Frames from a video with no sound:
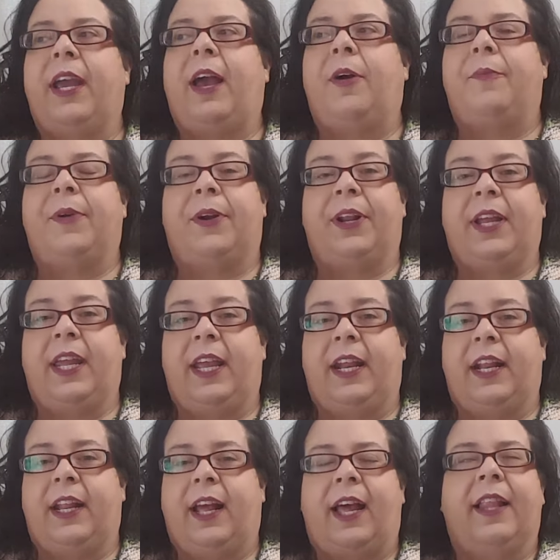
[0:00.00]
Alberta,
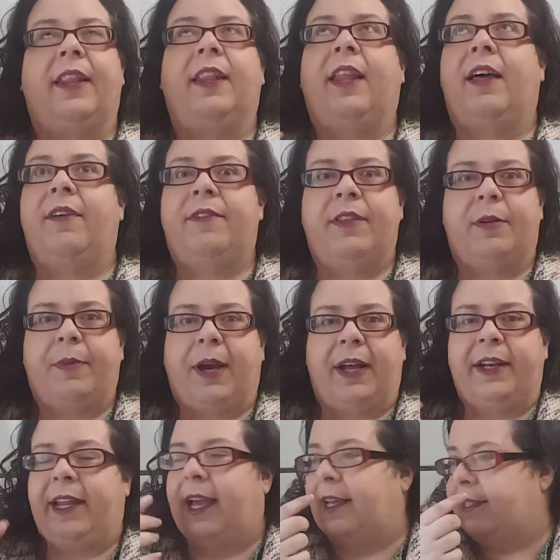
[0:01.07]
Canada. I love their
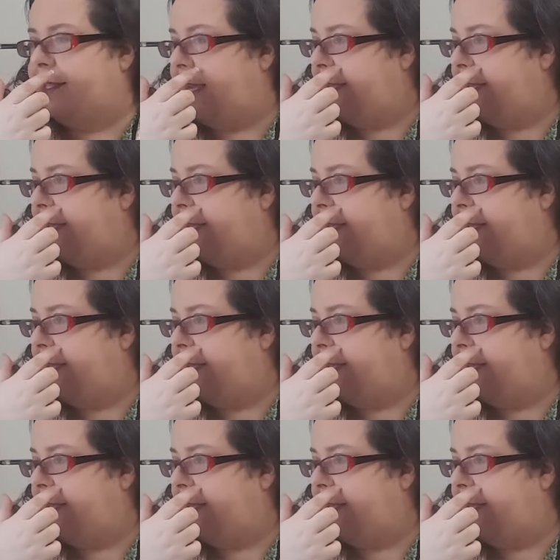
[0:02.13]
podcast. I